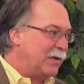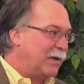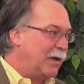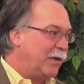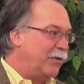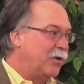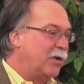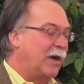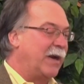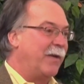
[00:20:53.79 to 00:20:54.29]

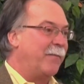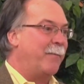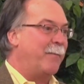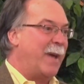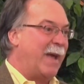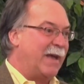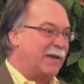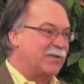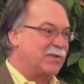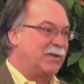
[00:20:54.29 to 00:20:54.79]
And you're going to have
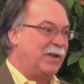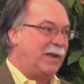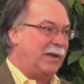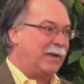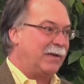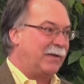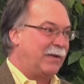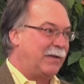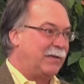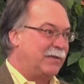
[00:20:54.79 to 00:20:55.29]
mass
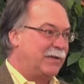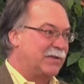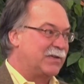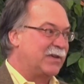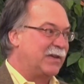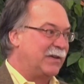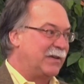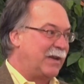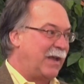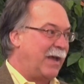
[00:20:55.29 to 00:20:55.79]

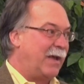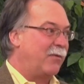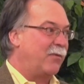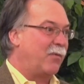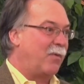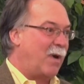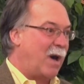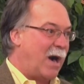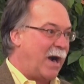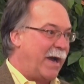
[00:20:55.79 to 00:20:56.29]
discontent,
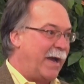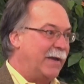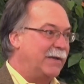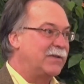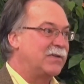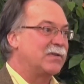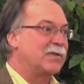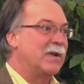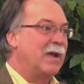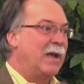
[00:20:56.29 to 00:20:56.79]
riots,